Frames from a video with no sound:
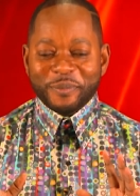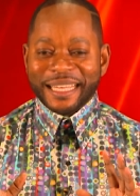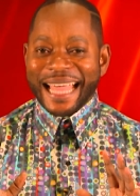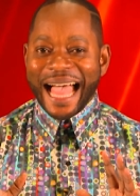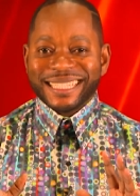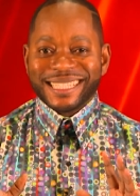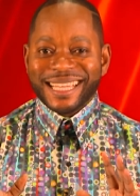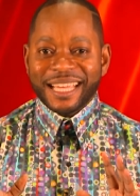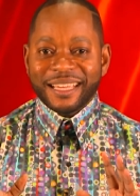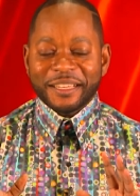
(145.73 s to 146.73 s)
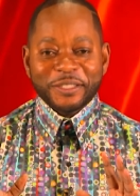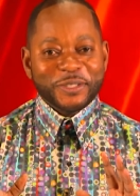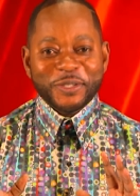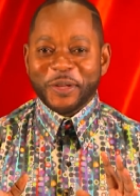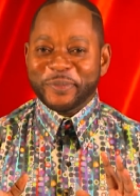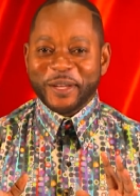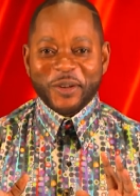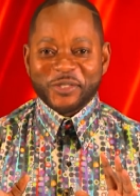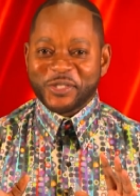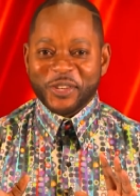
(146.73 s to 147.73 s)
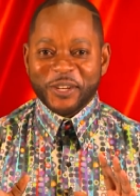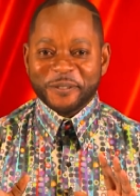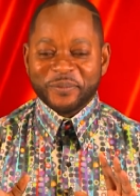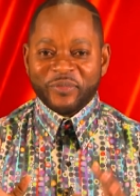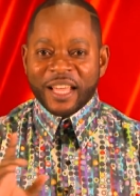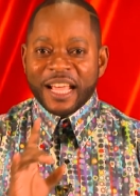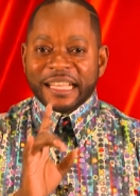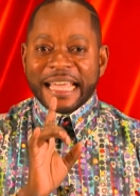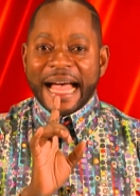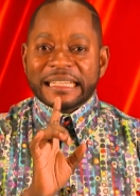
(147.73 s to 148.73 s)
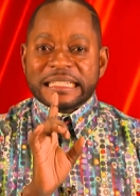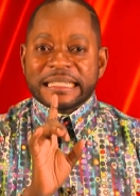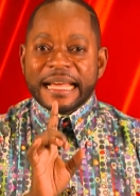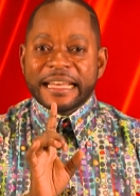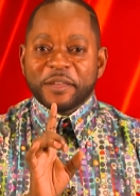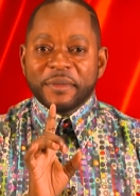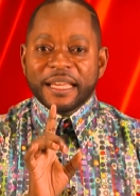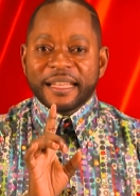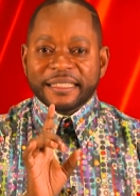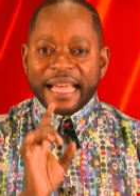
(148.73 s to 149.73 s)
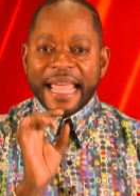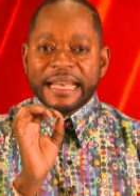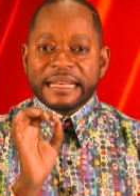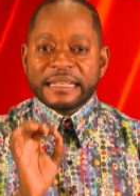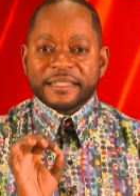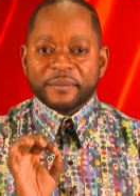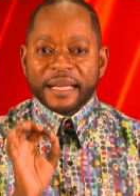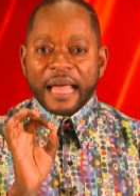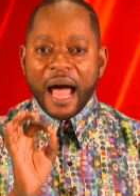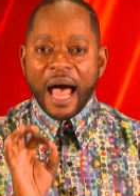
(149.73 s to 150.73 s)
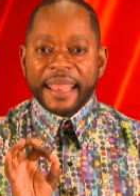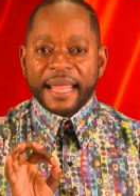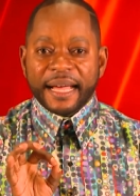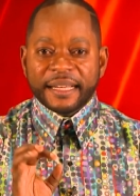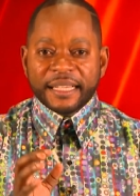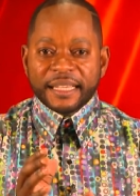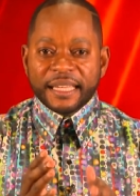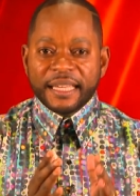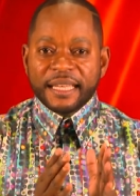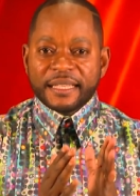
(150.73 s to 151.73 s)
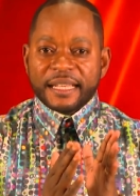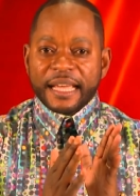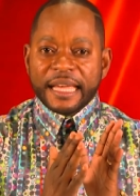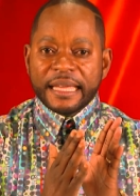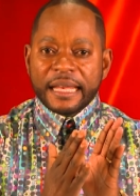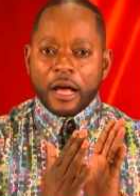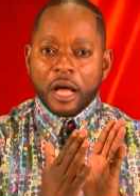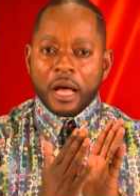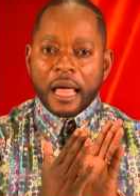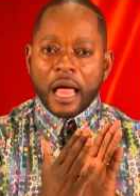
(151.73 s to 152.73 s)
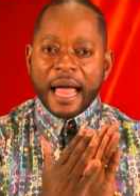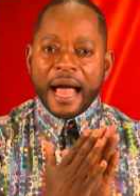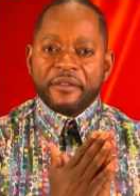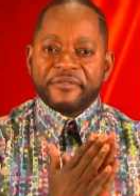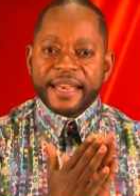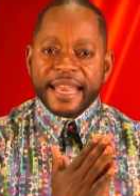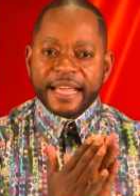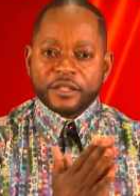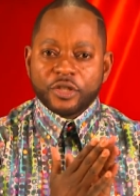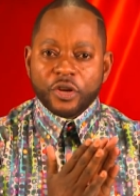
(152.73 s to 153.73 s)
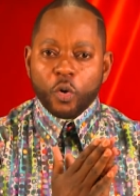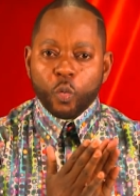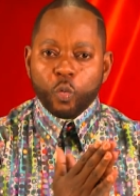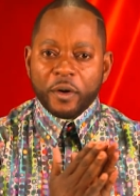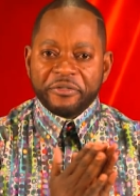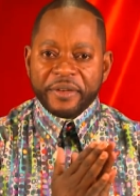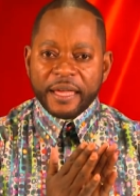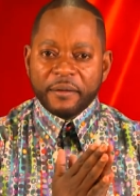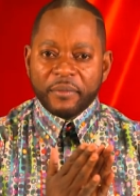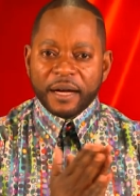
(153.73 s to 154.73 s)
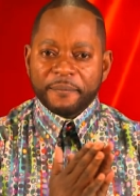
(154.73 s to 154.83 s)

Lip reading: but God say, do not be concerned. God is telling me that Elizabeth Hannah is in covenant with him.